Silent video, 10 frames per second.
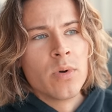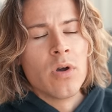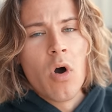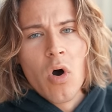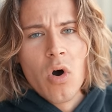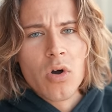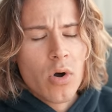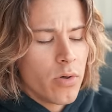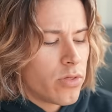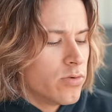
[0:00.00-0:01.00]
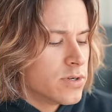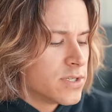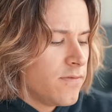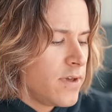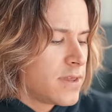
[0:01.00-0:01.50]
We all go through
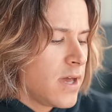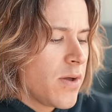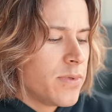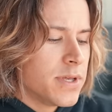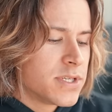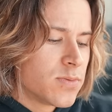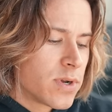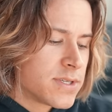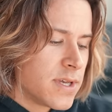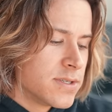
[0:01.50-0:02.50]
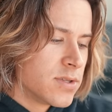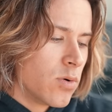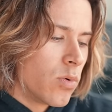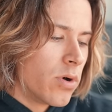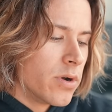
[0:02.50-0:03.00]
stuff like that. But this is what it says in the
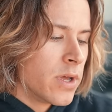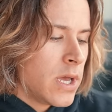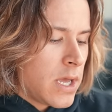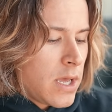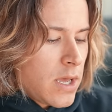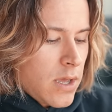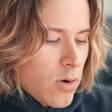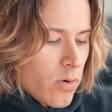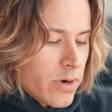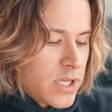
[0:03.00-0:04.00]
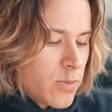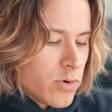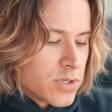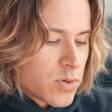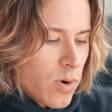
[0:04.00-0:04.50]
Word. We're in
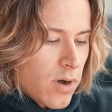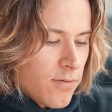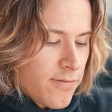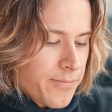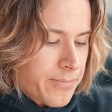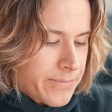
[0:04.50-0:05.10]
Hebrews 12.